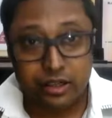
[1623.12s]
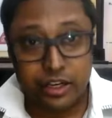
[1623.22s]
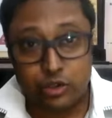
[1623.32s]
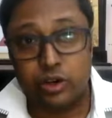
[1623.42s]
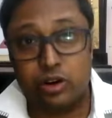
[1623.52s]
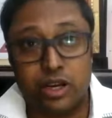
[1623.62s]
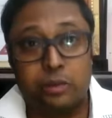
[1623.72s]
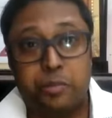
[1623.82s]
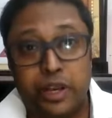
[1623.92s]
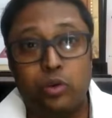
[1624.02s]
into your
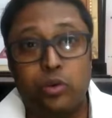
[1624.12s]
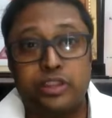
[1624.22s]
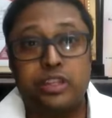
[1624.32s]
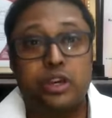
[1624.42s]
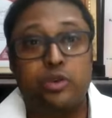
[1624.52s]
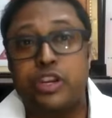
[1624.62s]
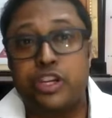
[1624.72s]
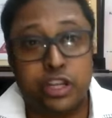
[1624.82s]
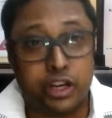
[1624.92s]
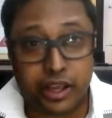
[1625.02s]
company with equity
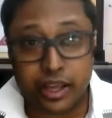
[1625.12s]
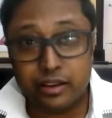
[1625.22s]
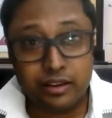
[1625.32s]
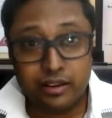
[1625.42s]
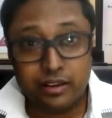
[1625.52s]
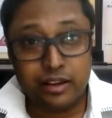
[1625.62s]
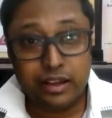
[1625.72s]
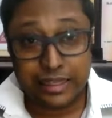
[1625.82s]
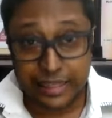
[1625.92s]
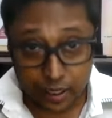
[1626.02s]
sharing.
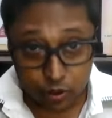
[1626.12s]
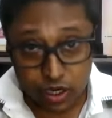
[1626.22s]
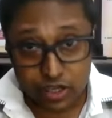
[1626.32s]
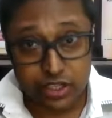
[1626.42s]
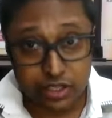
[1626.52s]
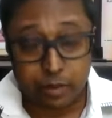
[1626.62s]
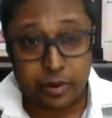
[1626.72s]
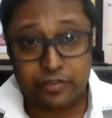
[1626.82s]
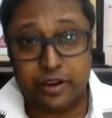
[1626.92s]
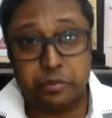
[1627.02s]
That works in a
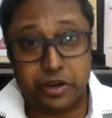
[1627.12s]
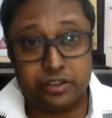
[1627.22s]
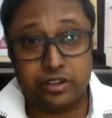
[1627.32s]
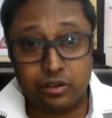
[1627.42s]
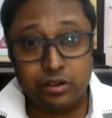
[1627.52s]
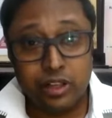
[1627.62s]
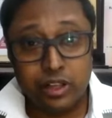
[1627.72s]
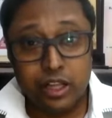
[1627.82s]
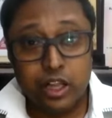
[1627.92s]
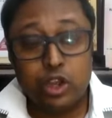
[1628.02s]
couple of companies, you know.
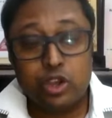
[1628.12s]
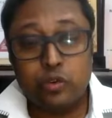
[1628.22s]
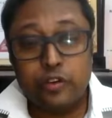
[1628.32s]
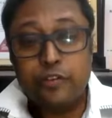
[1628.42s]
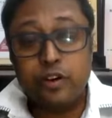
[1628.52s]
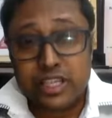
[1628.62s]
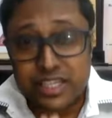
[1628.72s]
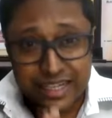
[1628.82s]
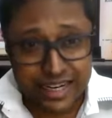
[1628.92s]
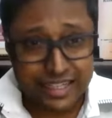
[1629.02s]
So if you're a
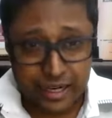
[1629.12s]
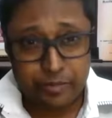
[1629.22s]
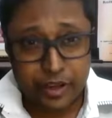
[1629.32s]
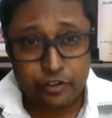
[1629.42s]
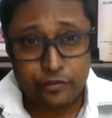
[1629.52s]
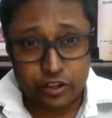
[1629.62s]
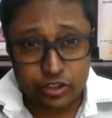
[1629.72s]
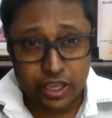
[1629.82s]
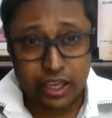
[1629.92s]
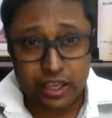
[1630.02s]
startup and if you're
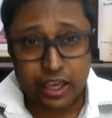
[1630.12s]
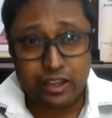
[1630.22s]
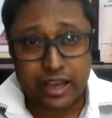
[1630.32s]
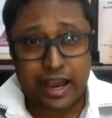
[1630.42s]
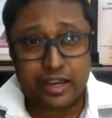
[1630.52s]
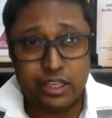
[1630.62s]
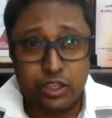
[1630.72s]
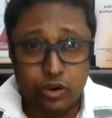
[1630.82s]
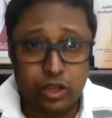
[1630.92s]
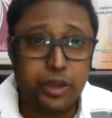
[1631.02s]
thinking that
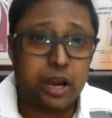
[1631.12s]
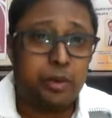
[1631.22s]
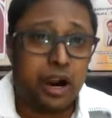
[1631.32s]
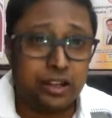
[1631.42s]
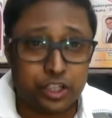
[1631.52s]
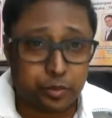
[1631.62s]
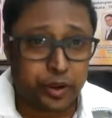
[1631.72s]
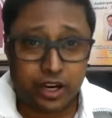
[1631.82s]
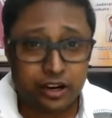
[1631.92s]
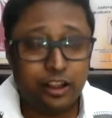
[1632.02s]
you will become an
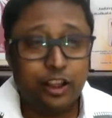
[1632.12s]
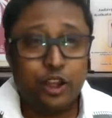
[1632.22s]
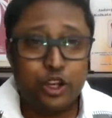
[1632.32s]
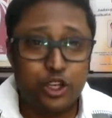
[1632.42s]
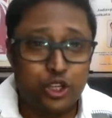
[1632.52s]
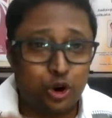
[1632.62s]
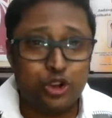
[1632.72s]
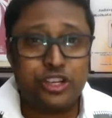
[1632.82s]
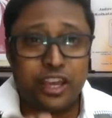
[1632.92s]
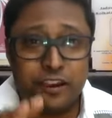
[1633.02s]
entrepreneur,
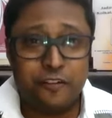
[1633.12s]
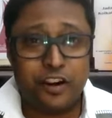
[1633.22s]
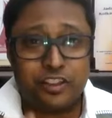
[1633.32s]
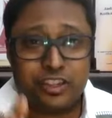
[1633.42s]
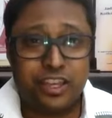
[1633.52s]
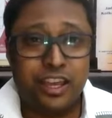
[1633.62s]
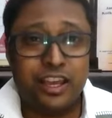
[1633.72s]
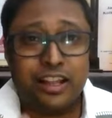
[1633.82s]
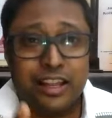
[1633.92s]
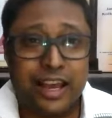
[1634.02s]
don't ever
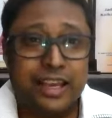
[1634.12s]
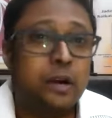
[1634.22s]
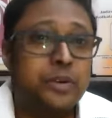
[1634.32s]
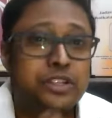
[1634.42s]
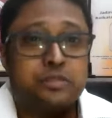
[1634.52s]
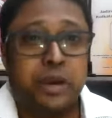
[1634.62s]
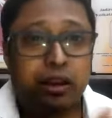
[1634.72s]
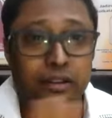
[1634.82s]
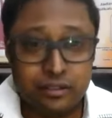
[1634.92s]
think like a businessman.